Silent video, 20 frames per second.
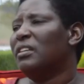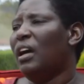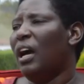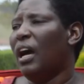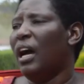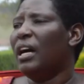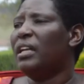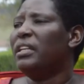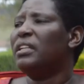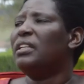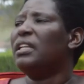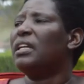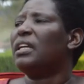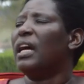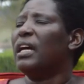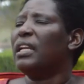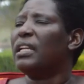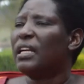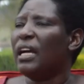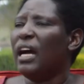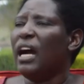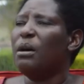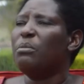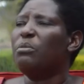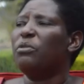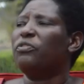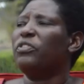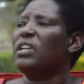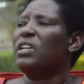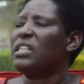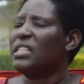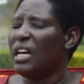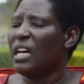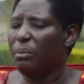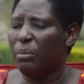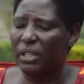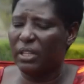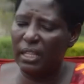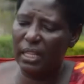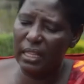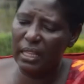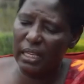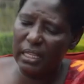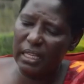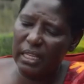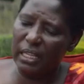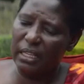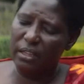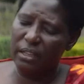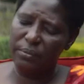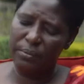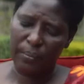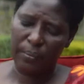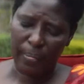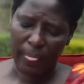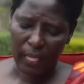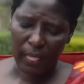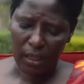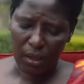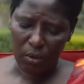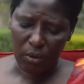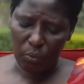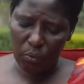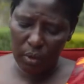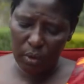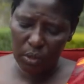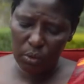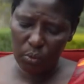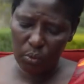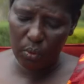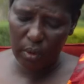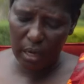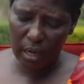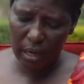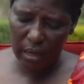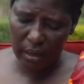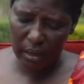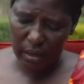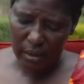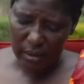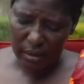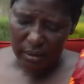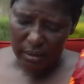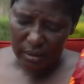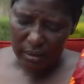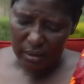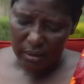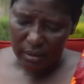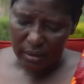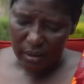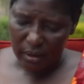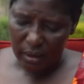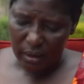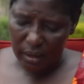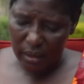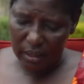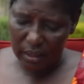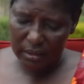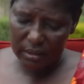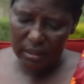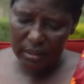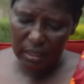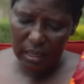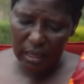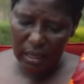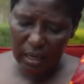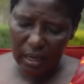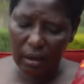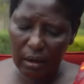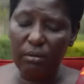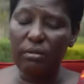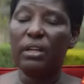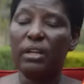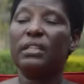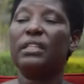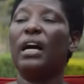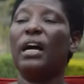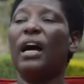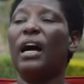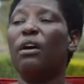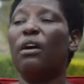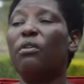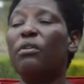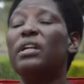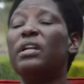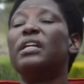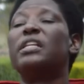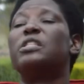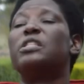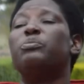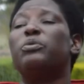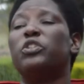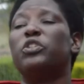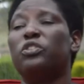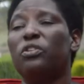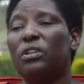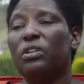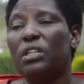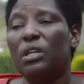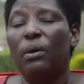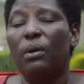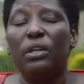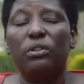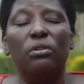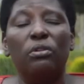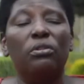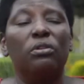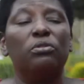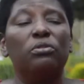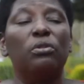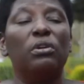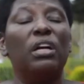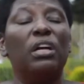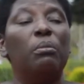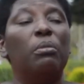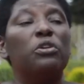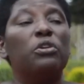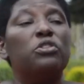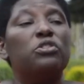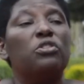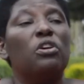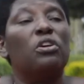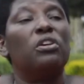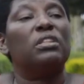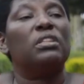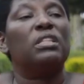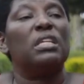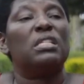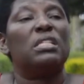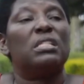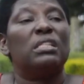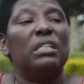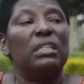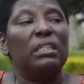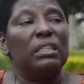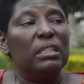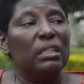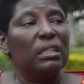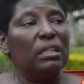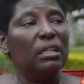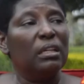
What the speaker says: And they can come. For example, the other day, when were at the Greater Ankara exhibition, they were talking about soil testing.